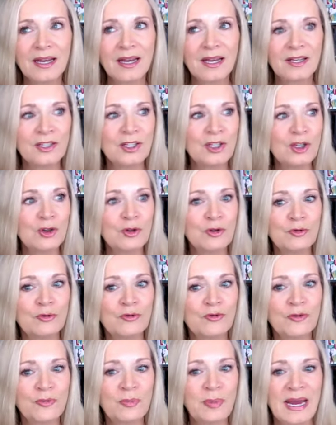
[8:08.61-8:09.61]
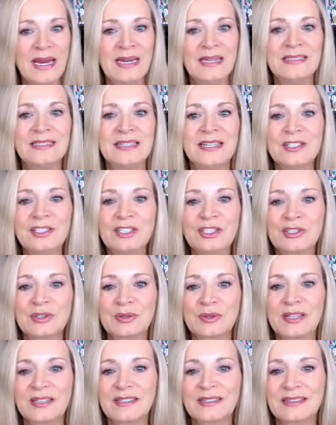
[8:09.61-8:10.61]
and you paid attention to
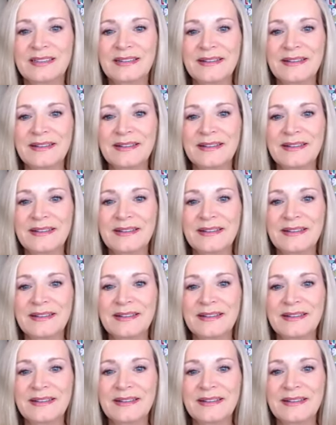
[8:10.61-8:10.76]
it.